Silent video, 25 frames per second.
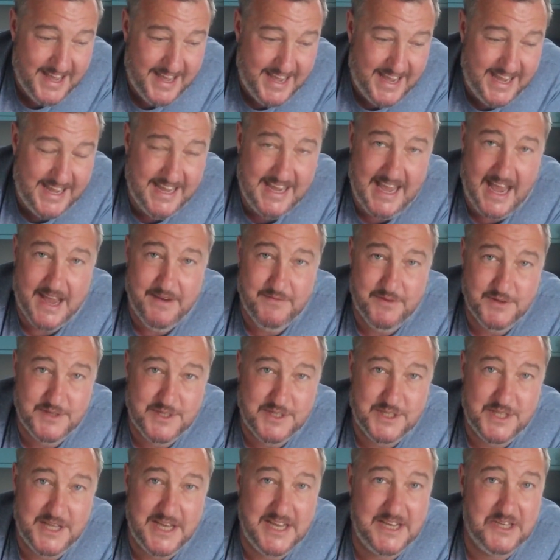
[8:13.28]
he gave
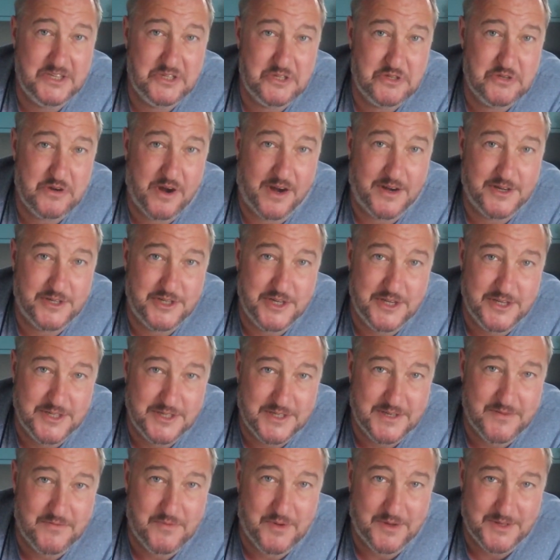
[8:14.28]
us the
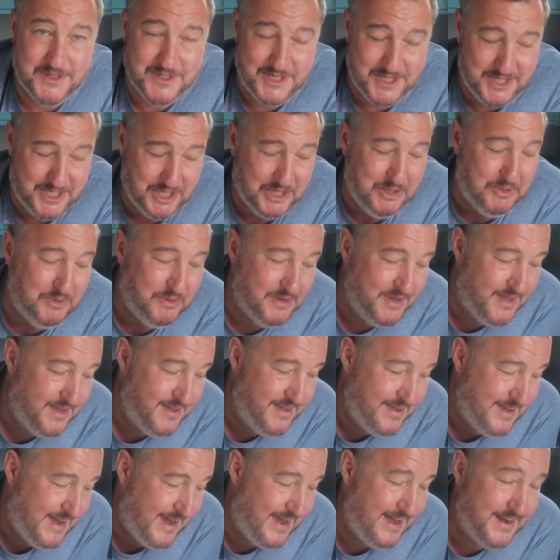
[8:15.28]
instructions of what to do,
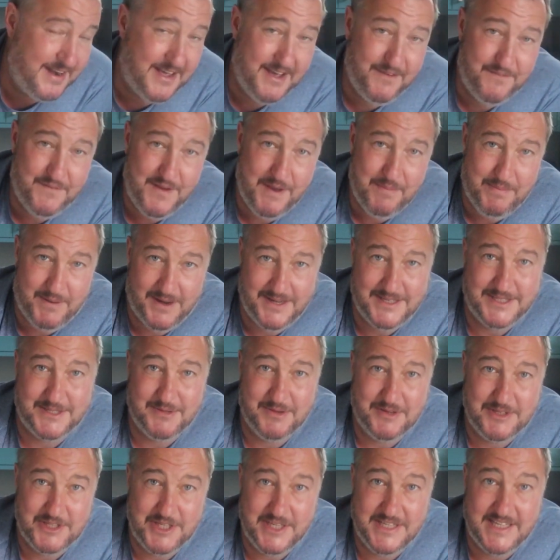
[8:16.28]
and fair play
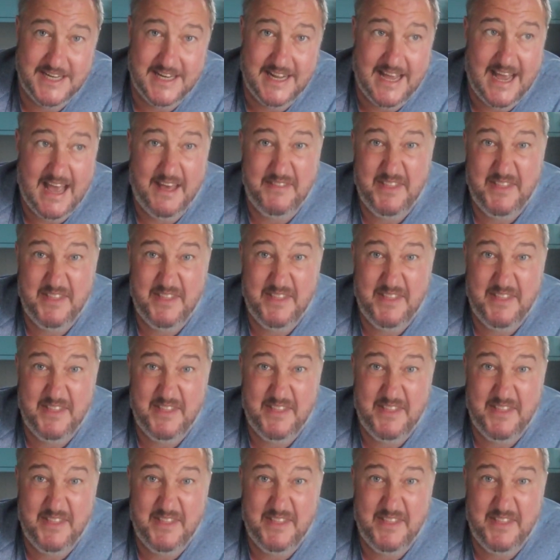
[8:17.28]
to her, she did it.